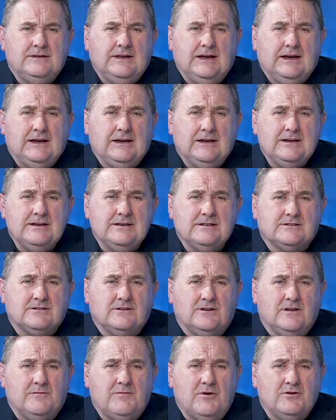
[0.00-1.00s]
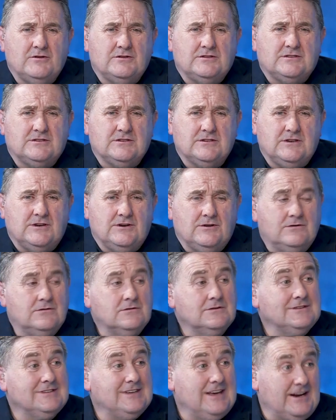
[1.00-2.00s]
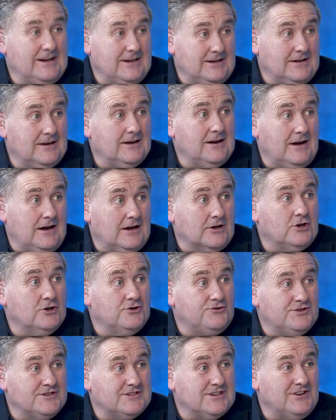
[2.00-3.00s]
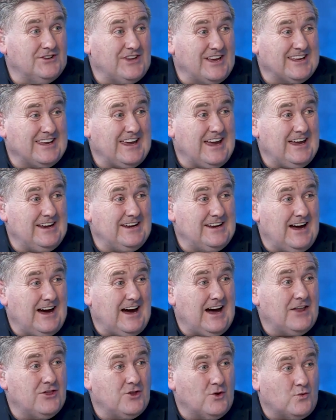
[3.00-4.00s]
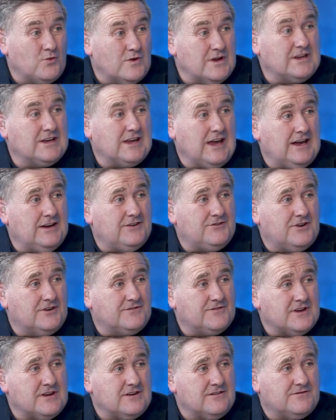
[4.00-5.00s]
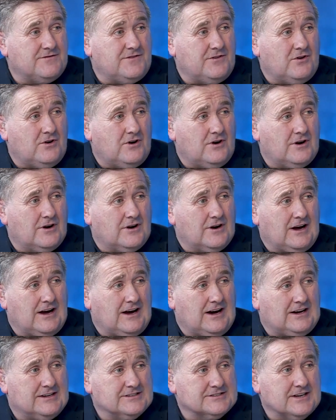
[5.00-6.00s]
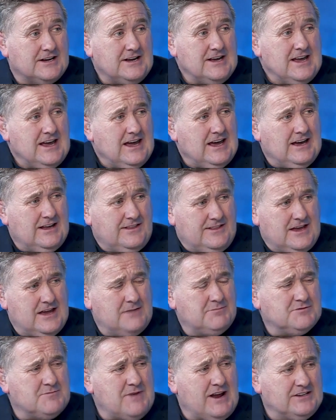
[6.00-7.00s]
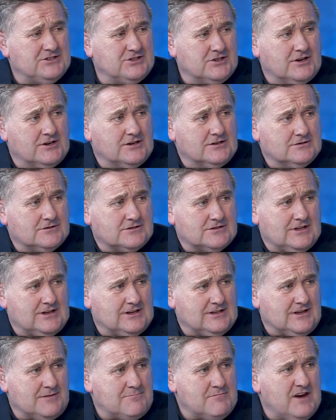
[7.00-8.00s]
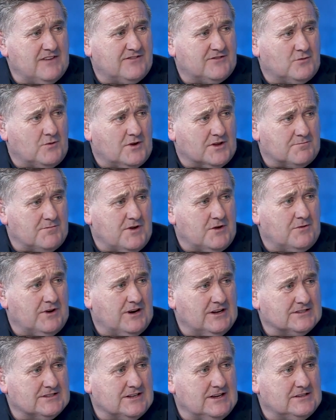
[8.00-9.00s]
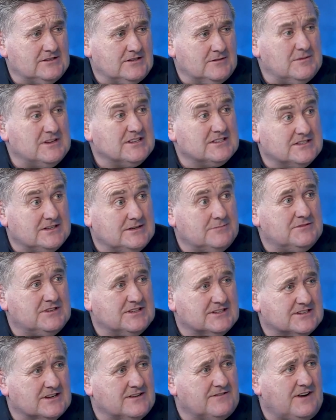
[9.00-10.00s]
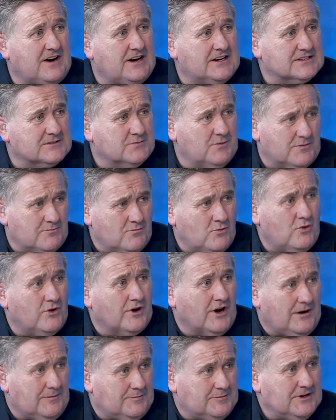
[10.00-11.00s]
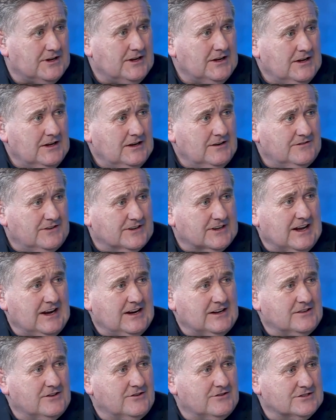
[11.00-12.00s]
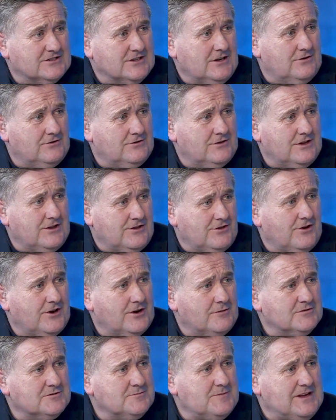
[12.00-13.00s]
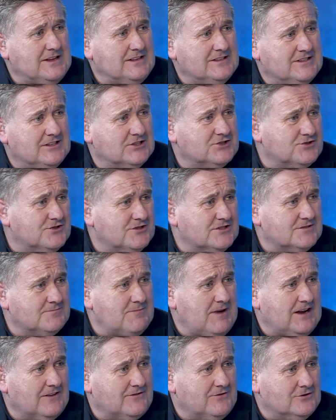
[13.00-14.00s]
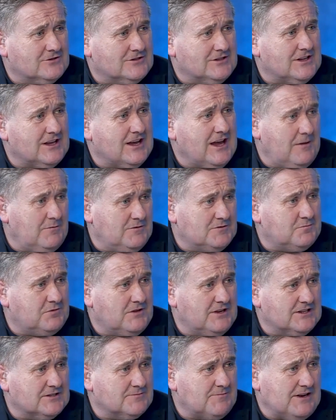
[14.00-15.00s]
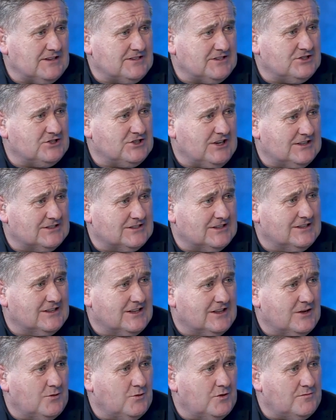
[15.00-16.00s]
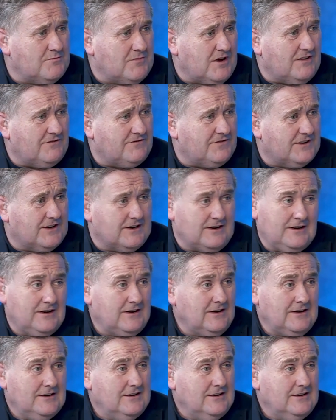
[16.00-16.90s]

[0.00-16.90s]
Yeah, it's all about, you know, getting a good result again at the weekend, Ruffy, for Hearts. The Hibs manager got slightly miffed with me when I said to him it seemed as if Hearts were more up for getting the result. He thought I was being disrespectful to the Hibs players by suggesting that they wouldn't be up for it.